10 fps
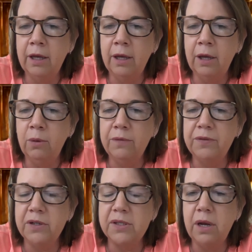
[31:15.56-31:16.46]
Well, if
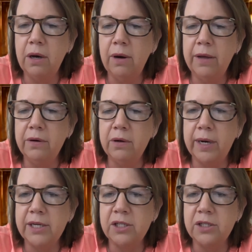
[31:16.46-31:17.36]
there's no other
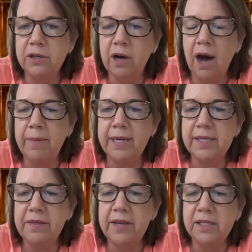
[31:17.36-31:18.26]
questions or comments, I
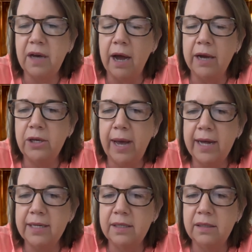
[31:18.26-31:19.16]
think, Todd, you
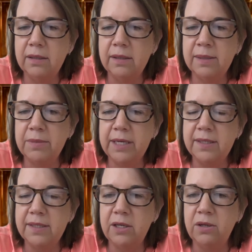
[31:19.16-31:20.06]
had some things
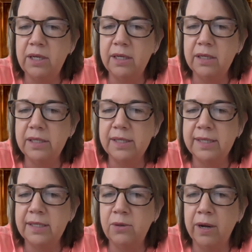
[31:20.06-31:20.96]
that
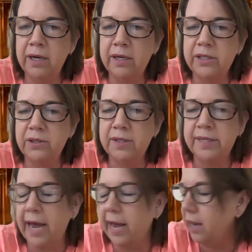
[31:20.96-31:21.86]
you wanted to
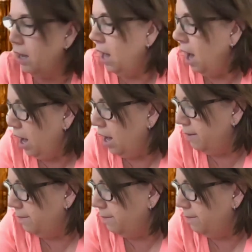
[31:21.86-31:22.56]
say. And